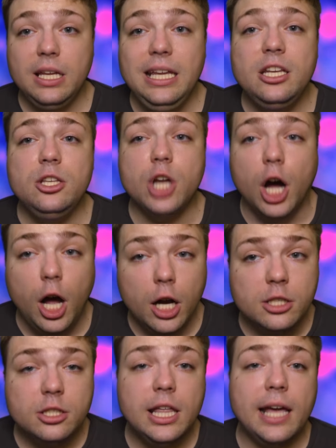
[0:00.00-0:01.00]
In
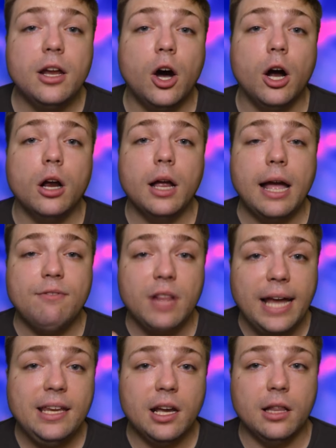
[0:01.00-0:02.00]
dogs that have
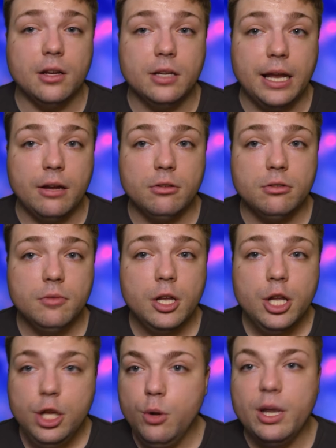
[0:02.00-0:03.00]
light colored nails,
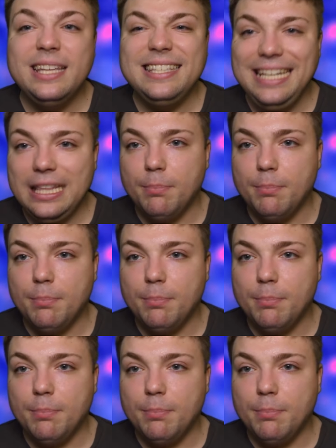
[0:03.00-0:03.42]
you can see the